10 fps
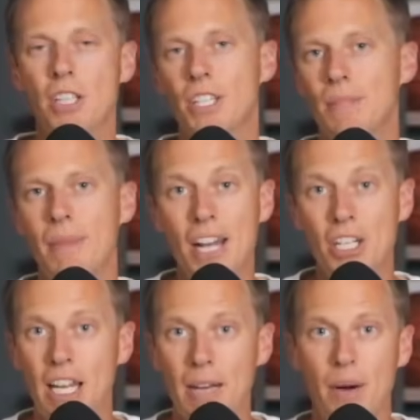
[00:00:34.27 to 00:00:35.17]
just
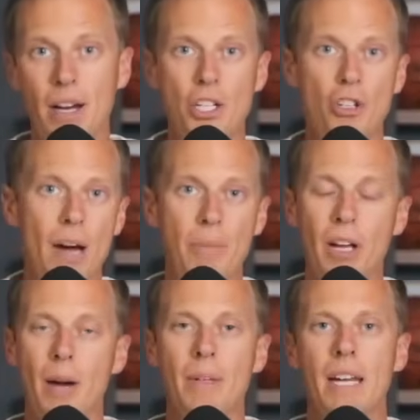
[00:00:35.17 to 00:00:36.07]
smash the like button, drop
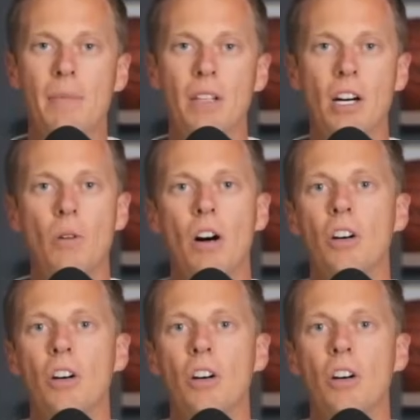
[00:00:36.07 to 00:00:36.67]
a comment down below.